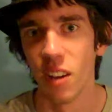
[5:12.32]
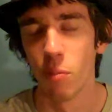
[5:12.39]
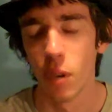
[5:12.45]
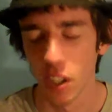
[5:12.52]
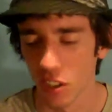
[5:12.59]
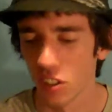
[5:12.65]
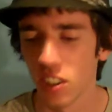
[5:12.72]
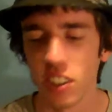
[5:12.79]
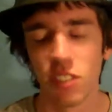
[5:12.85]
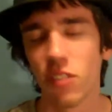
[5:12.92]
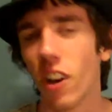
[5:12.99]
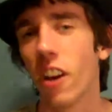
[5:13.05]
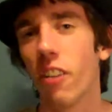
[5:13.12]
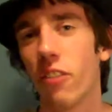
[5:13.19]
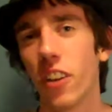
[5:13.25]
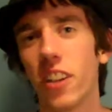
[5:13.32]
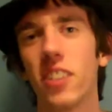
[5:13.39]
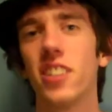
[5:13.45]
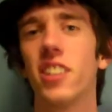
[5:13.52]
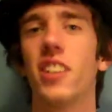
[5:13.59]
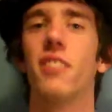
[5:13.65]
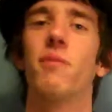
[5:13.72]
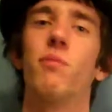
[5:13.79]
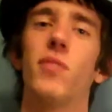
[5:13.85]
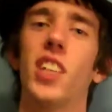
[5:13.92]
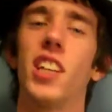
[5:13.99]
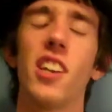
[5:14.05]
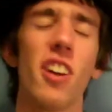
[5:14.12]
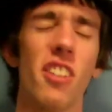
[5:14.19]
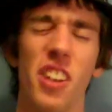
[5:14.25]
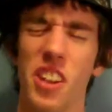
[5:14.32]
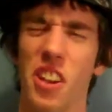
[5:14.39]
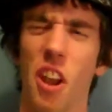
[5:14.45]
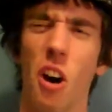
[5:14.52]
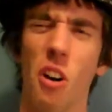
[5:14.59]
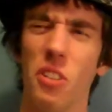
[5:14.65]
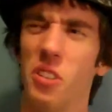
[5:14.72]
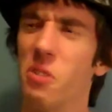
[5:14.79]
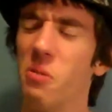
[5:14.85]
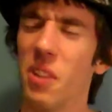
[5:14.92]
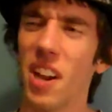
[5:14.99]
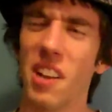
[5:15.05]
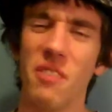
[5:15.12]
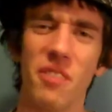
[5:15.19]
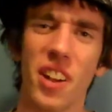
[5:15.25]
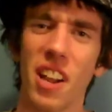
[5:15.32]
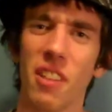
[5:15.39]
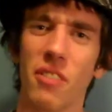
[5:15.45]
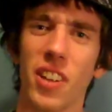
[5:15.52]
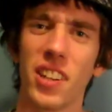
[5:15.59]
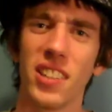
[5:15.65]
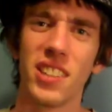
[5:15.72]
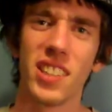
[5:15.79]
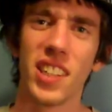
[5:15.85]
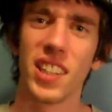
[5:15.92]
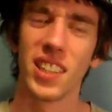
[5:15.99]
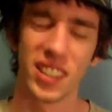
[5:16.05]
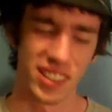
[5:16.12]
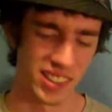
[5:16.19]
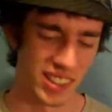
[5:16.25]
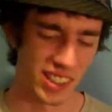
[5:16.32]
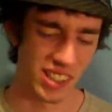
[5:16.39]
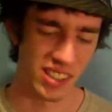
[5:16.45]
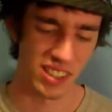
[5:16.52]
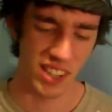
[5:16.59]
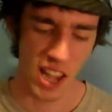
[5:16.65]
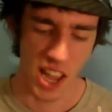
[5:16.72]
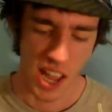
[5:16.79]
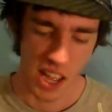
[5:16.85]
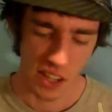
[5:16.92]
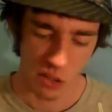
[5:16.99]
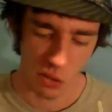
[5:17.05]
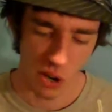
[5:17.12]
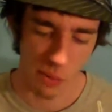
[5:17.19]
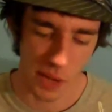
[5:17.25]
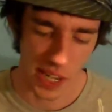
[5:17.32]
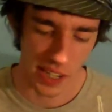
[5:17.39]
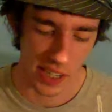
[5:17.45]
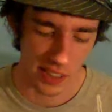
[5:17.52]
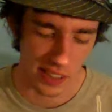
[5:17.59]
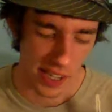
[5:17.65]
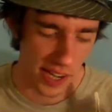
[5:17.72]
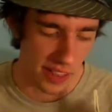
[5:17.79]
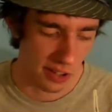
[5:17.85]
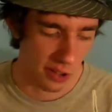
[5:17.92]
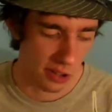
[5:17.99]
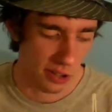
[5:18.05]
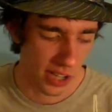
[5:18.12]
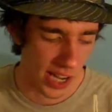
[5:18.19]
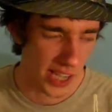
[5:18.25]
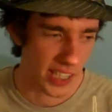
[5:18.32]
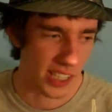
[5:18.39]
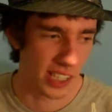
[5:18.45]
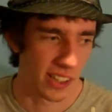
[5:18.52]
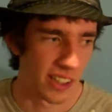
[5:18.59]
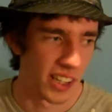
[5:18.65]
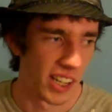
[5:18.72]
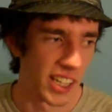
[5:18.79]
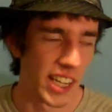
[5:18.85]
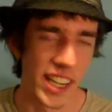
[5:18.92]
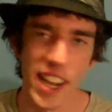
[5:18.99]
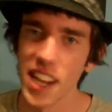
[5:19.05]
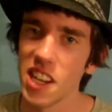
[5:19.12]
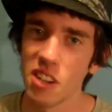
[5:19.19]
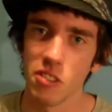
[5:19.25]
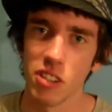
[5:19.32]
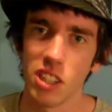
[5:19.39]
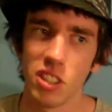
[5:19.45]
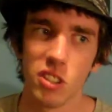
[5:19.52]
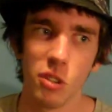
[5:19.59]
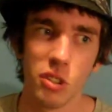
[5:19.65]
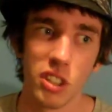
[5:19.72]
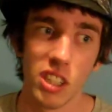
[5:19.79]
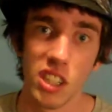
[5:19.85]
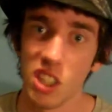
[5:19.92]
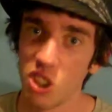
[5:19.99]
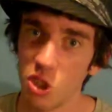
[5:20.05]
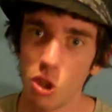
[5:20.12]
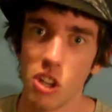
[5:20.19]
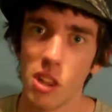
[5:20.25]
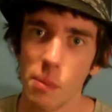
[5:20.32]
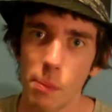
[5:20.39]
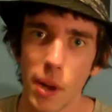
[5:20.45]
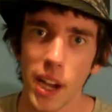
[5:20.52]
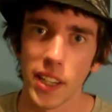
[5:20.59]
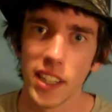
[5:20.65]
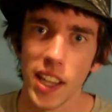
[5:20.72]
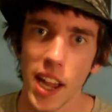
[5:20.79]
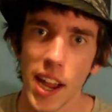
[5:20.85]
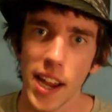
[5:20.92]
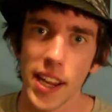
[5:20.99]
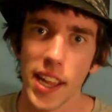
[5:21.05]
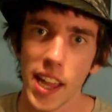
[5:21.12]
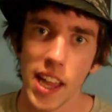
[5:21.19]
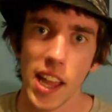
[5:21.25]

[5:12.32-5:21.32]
Because it's Final Fantasy. You can't not do that in Final Fantasy. That's what I mean, it's like the whole idea, you get your crystals and destroy the bad guy.